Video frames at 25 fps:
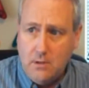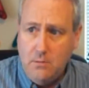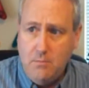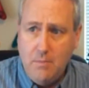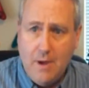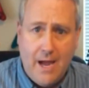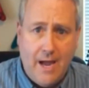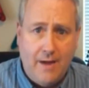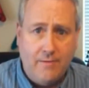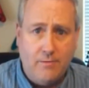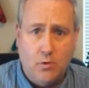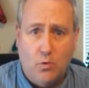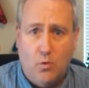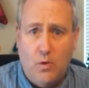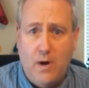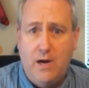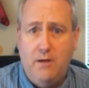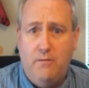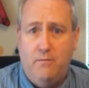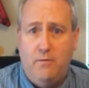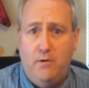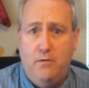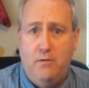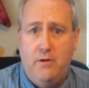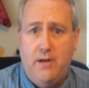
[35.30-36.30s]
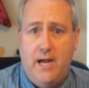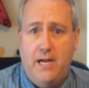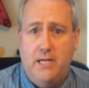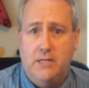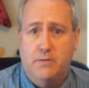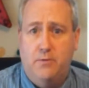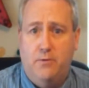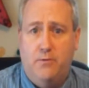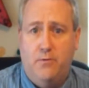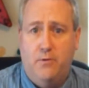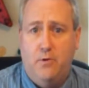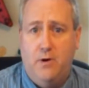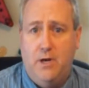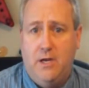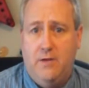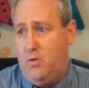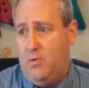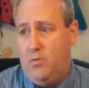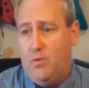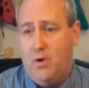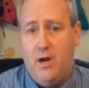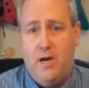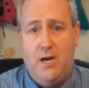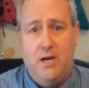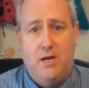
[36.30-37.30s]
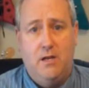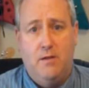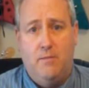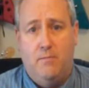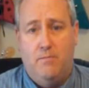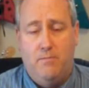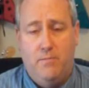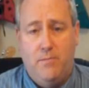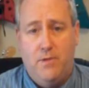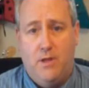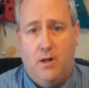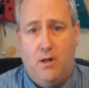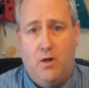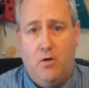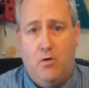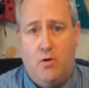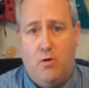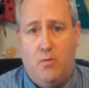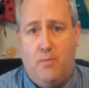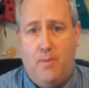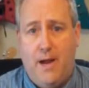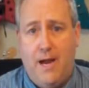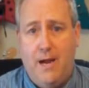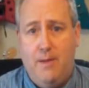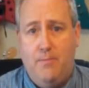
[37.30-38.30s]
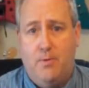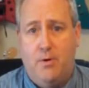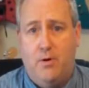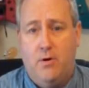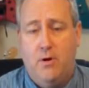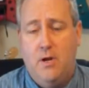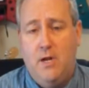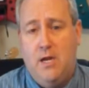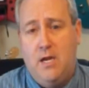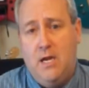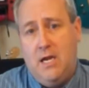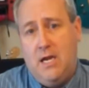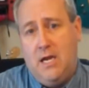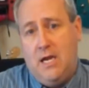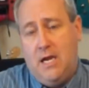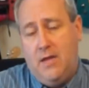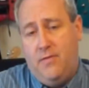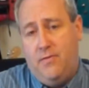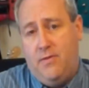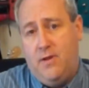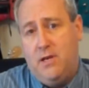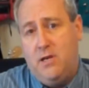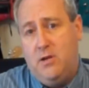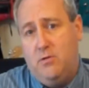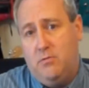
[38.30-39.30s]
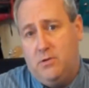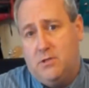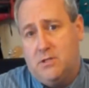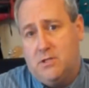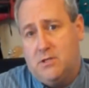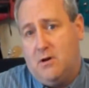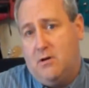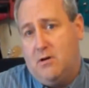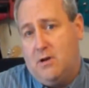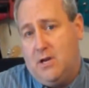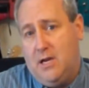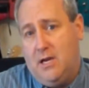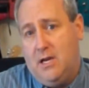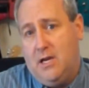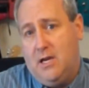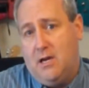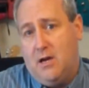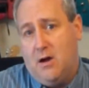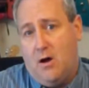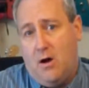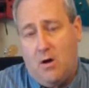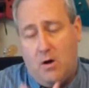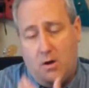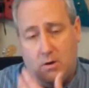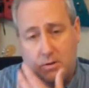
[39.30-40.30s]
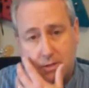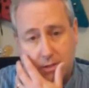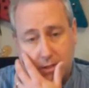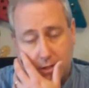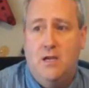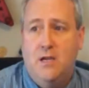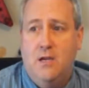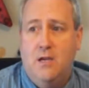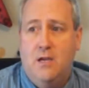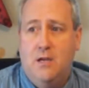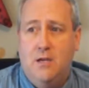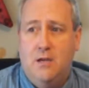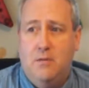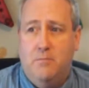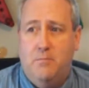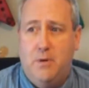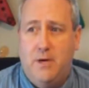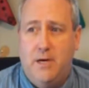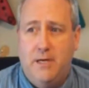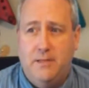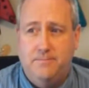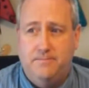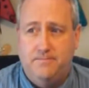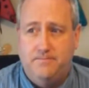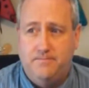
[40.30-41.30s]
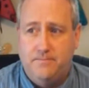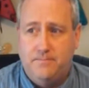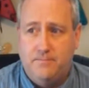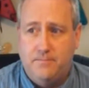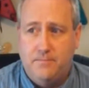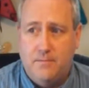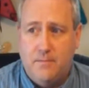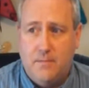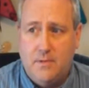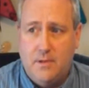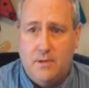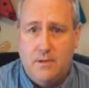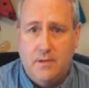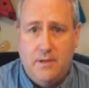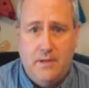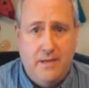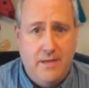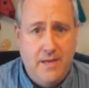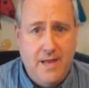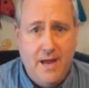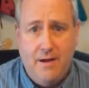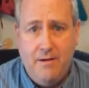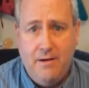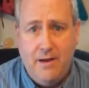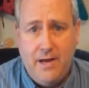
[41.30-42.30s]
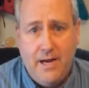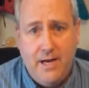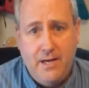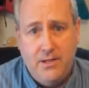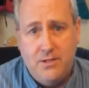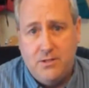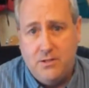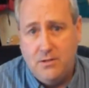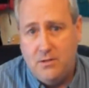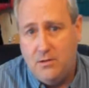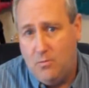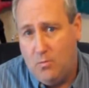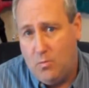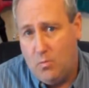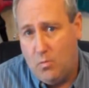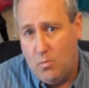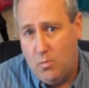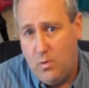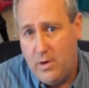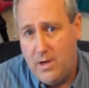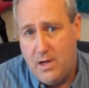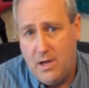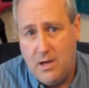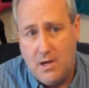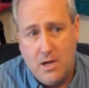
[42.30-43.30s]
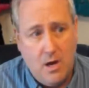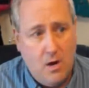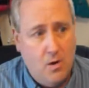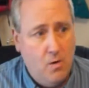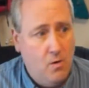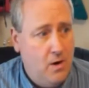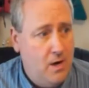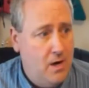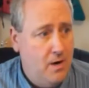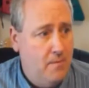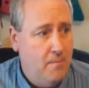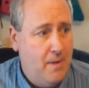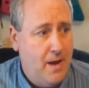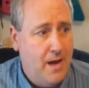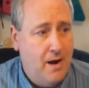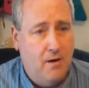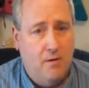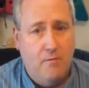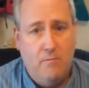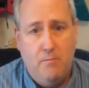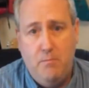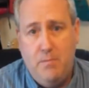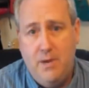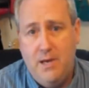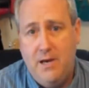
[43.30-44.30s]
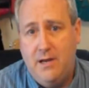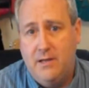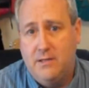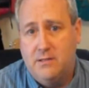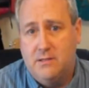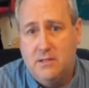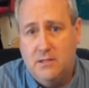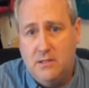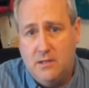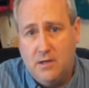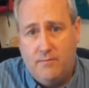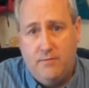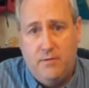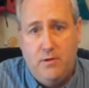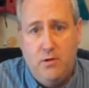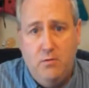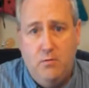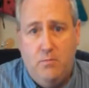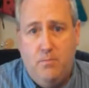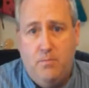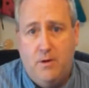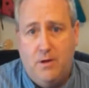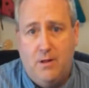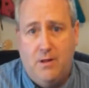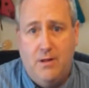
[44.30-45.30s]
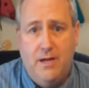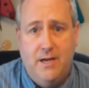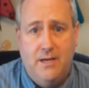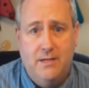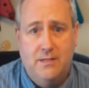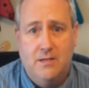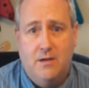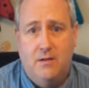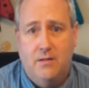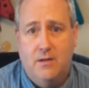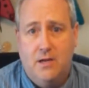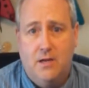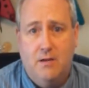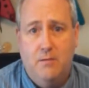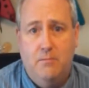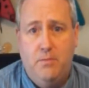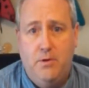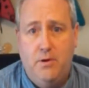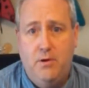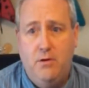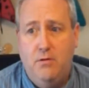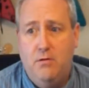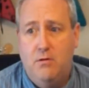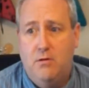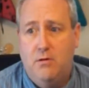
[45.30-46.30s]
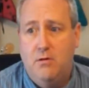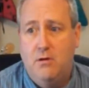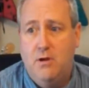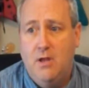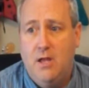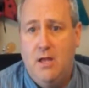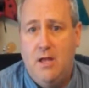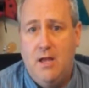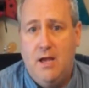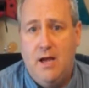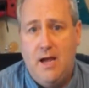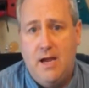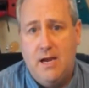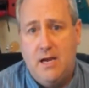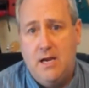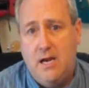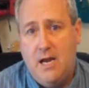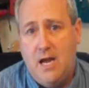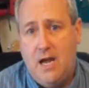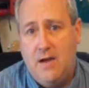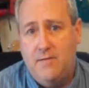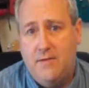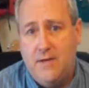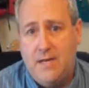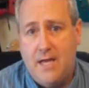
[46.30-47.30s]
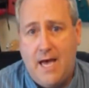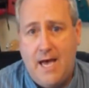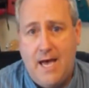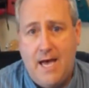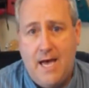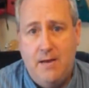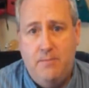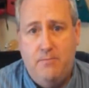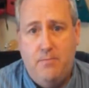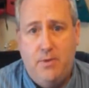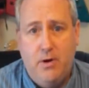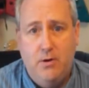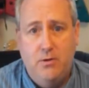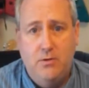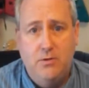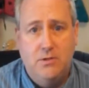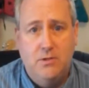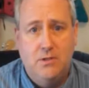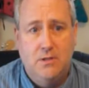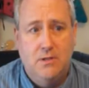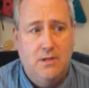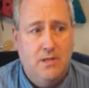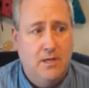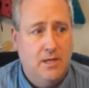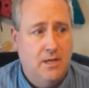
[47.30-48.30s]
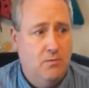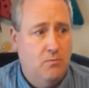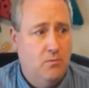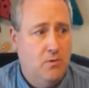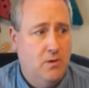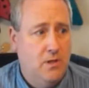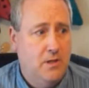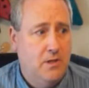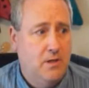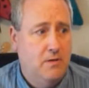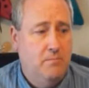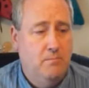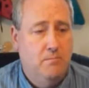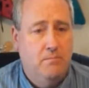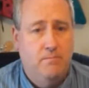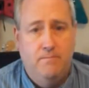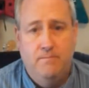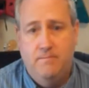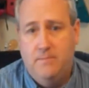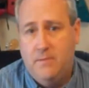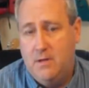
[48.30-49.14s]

You might have to wait a few days before it would run in the, the local paper, and then you would start getting calls. But nowadays, we can go in a matter of minutes and a few clicks on the computer, I can have an ad posted and within